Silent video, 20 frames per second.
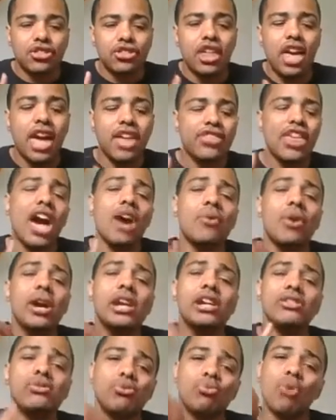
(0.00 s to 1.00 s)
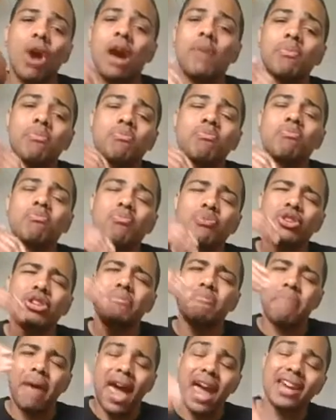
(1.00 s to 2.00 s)
And that way,
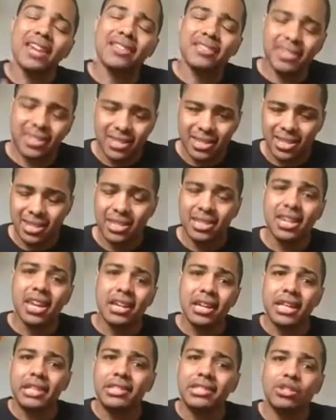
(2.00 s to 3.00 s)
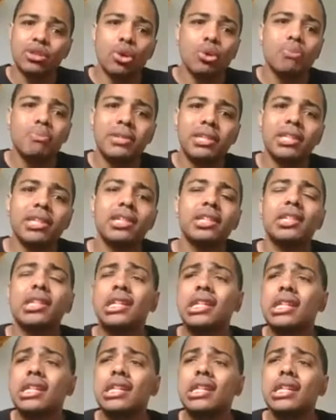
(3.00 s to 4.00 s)
Robert Pattinson can still be
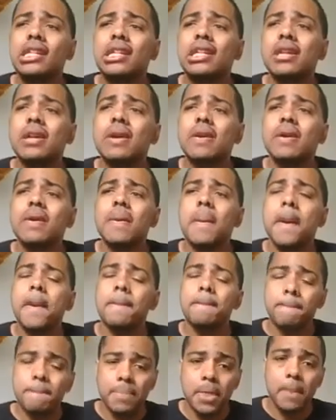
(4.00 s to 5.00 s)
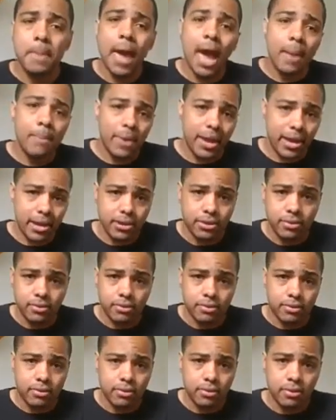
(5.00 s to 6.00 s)
the Batman
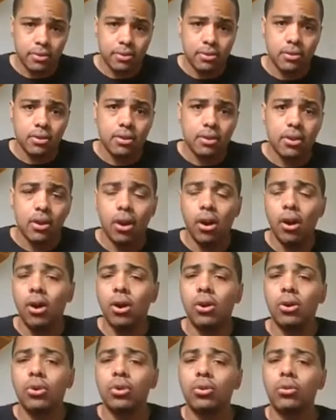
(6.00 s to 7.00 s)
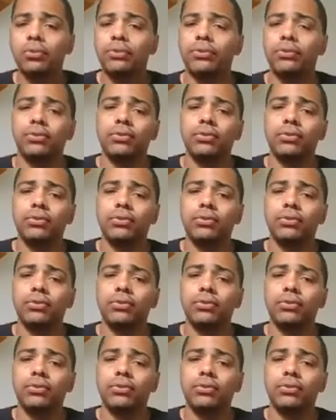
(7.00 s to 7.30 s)
of,